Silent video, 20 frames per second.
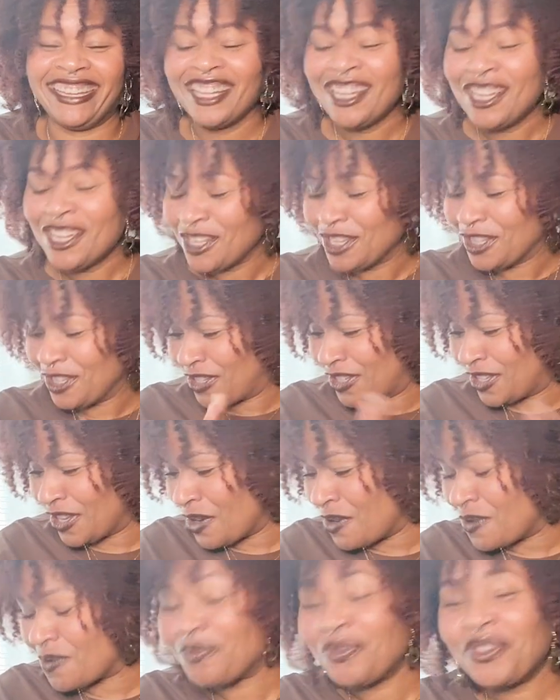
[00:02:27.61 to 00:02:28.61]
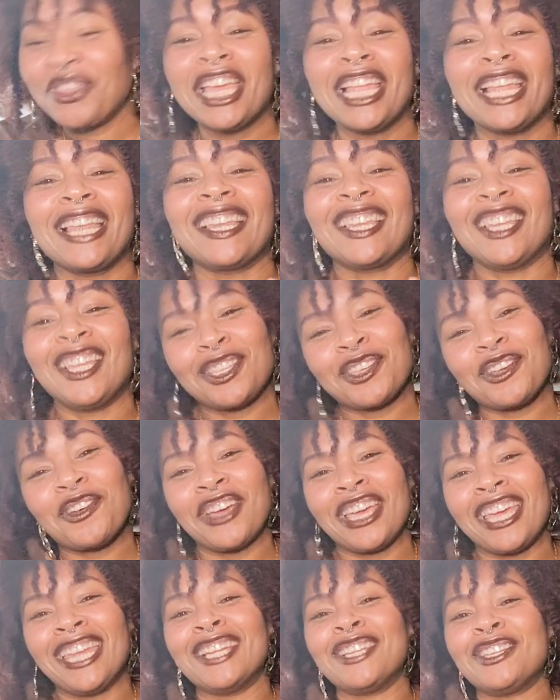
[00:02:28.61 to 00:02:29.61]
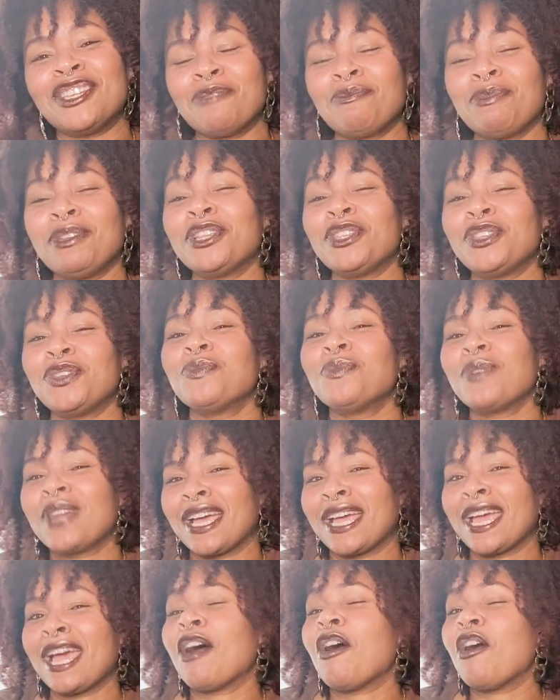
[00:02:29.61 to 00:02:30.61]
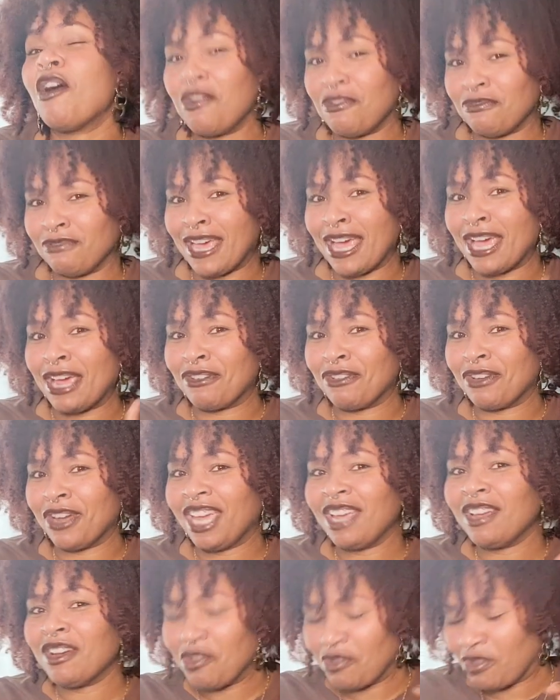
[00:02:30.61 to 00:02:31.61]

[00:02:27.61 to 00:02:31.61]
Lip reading: So let's go ahead and jump into what I got online, okay? Hold on.